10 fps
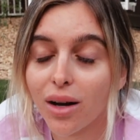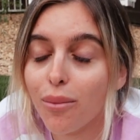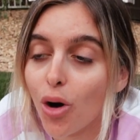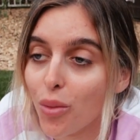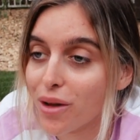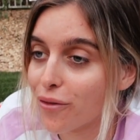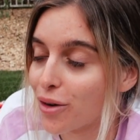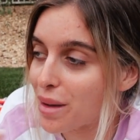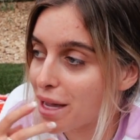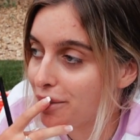moment for
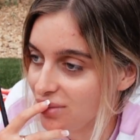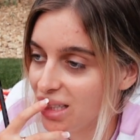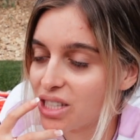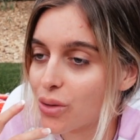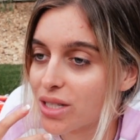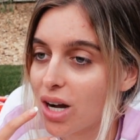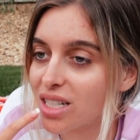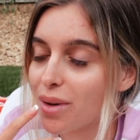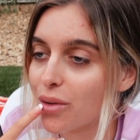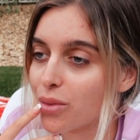me. And so I talked
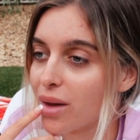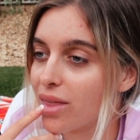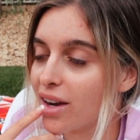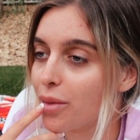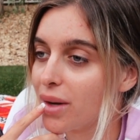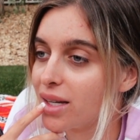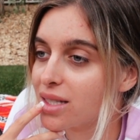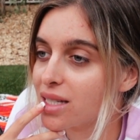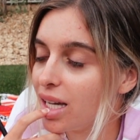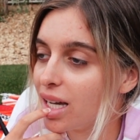about it with my
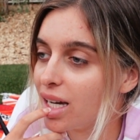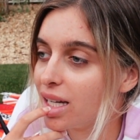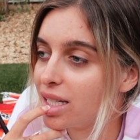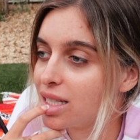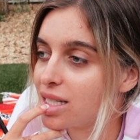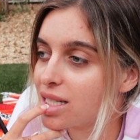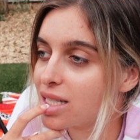therapist and